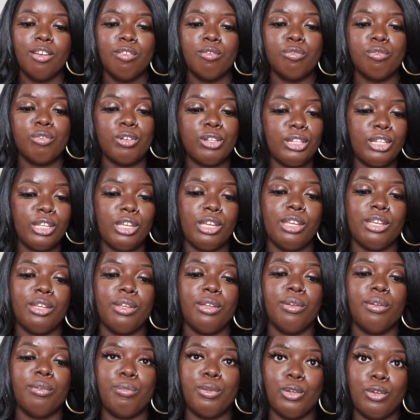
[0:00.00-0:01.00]

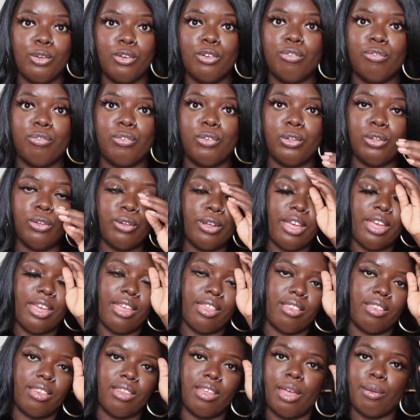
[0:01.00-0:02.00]
really beautiful
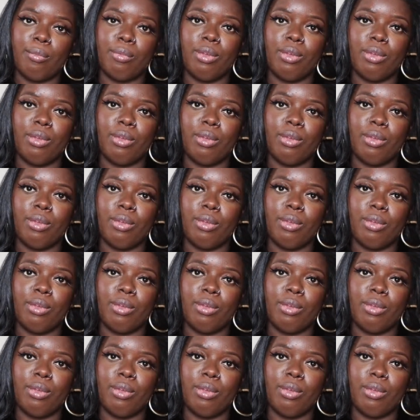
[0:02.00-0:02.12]
and I